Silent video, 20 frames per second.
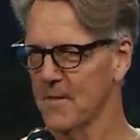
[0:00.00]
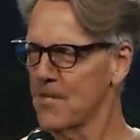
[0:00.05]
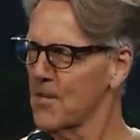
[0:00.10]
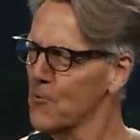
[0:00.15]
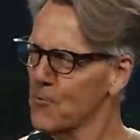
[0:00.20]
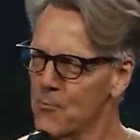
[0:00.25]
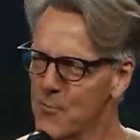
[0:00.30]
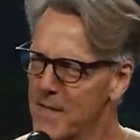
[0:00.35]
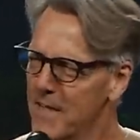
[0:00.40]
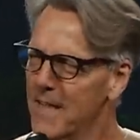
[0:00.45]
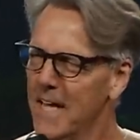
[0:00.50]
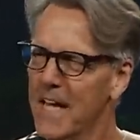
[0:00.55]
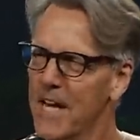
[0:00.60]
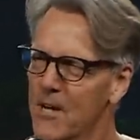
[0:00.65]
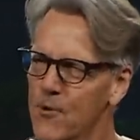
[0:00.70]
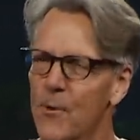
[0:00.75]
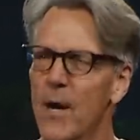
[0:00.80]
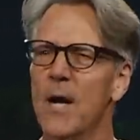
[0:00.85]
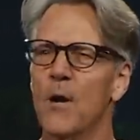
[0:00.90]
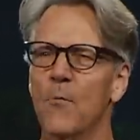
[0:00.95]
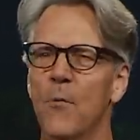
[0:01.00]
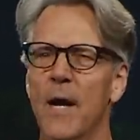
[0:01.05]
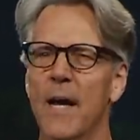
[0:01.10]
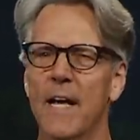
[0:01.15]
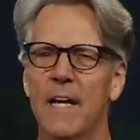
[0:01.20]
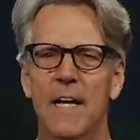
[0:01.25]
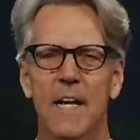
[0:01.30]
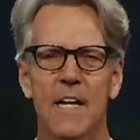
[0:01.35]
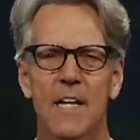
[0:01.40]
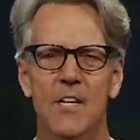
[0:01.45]
It's a really great
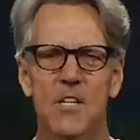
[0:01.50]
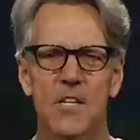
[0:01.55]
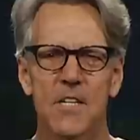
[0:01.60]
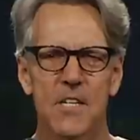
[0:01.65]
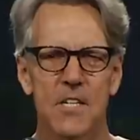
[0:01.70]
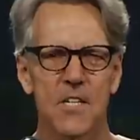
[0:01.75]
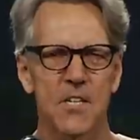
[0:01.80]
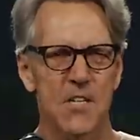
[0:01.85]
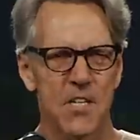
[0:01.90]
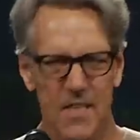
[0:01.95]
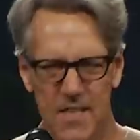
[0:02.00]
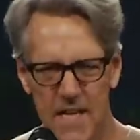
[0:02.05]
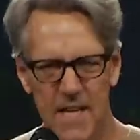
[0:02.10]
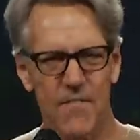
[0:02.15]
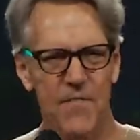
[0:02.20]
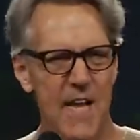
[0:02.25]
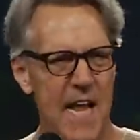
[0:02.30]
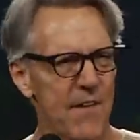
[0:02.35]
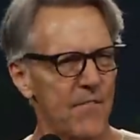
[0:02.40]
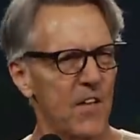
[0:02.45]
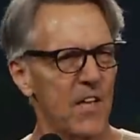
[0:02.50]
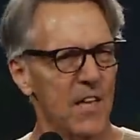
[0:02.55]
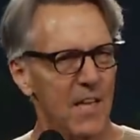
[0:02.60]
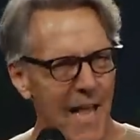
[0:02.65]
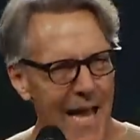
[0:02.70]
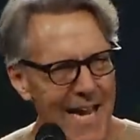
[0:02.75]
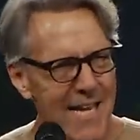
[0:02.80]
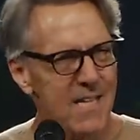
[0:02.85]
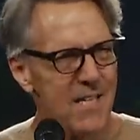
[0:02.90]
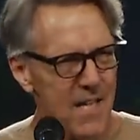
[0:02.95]
way to live, to have a
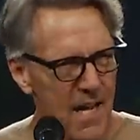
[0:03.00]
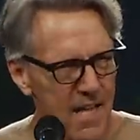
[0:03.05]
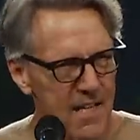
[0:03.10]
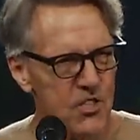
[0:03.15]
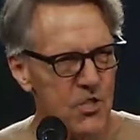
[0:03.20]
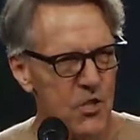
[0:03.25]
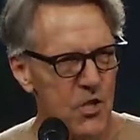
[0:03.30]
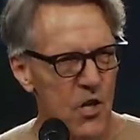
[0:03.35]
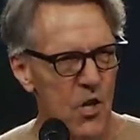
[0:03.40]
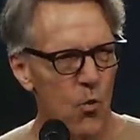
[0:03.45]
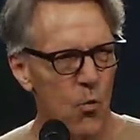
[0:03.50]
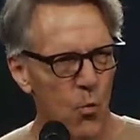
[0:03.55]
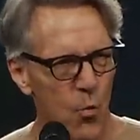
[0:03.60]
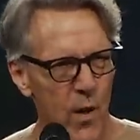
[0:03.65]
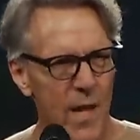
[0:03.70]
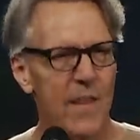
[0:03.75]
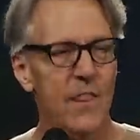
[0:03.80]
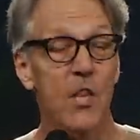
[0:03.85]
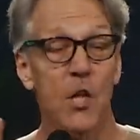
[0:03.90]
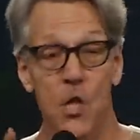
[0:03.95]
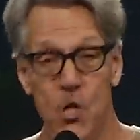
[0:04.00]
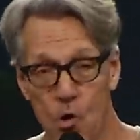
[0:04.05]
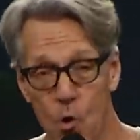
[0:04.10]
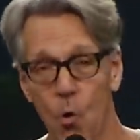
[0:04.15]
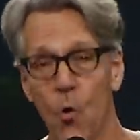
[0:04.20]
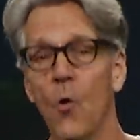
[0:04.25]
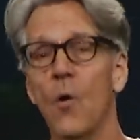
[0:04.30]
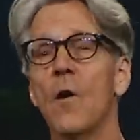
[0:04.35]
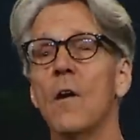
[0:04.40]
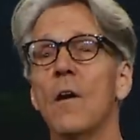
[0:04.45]
light touch with
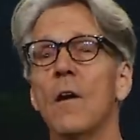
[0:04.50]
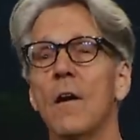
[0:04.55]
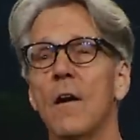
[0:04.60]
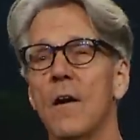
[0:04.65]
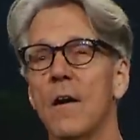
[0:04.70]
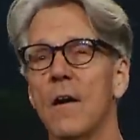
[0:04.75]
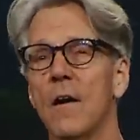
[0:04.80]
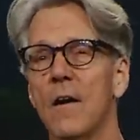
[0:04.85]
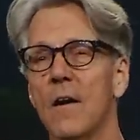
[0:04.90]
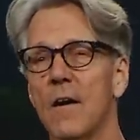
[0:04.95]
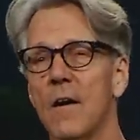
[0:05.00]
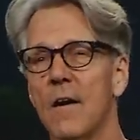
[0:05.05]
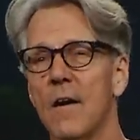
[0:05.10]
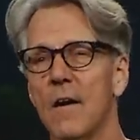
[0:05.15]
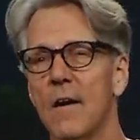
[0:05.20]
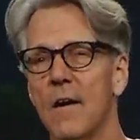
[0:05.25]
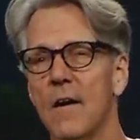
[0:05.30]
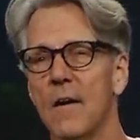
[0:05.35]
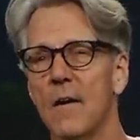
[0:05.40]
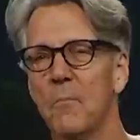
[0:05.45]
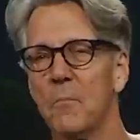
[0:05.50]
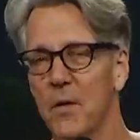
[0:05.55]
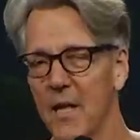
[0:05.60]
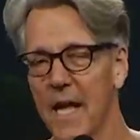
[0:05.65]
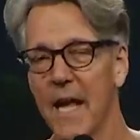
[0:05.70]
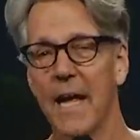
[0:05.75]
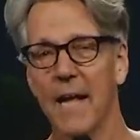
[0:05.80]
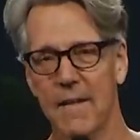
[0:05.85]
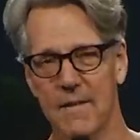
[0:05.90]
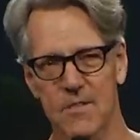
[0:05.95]
your
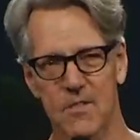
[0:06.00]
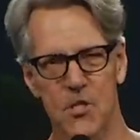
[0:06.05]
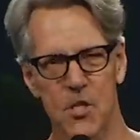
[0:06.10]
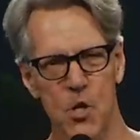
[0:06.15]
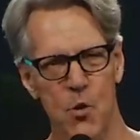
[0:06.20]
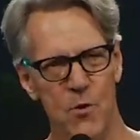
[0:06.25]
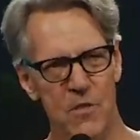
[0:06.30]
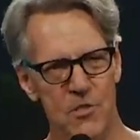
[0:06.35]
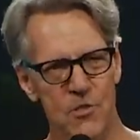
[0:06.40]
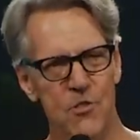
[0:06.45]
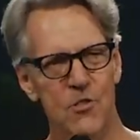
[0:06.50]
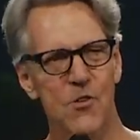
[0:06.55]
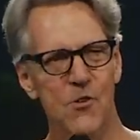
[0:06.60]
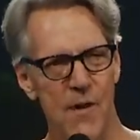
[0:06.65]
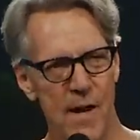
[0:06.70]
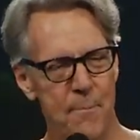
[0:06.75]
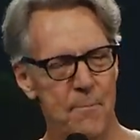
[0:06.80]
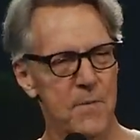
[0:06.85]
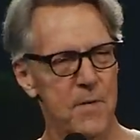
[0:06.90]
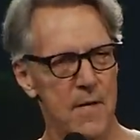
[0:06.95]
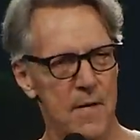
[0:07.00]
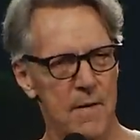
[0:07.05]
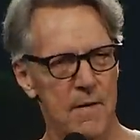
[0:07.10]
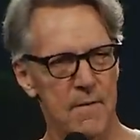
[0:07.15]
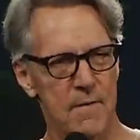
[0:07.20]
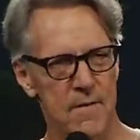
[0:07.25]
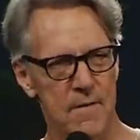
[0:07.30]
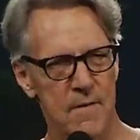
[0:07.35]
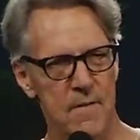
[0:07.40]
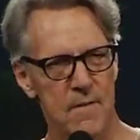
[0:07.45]
plans, your script,
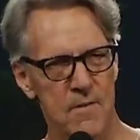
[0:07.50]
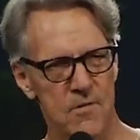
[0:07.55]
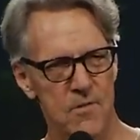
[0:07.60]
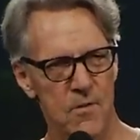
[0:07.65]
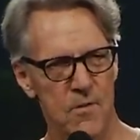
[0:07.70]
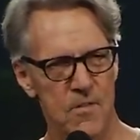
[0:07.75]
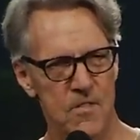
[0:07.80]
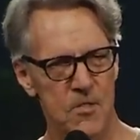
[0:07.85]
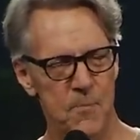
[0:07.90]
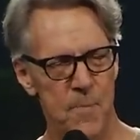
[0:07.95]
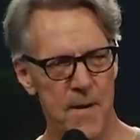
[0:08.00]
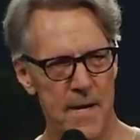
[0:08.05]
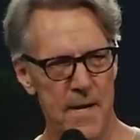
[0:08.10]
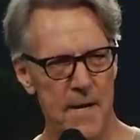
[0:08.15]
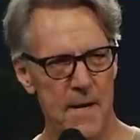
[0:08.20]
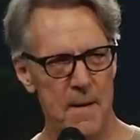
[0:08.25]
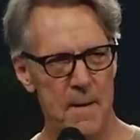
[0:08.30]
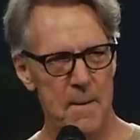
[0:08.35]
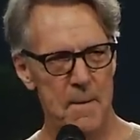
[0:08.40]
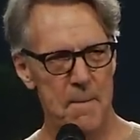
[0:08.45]
so to speak.